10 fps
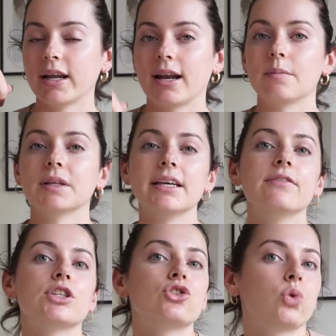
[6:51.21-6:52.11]
and I believe
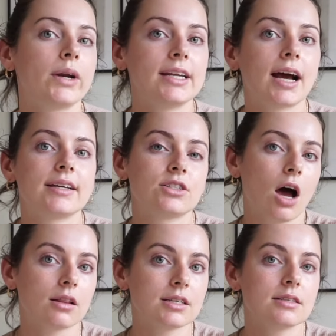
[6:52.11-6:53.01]
it's twenty-nine
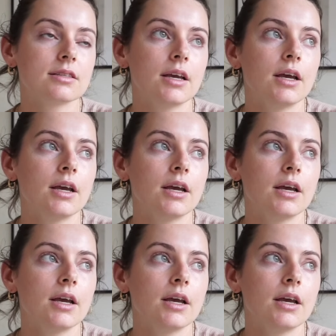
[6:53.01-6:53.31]
dollars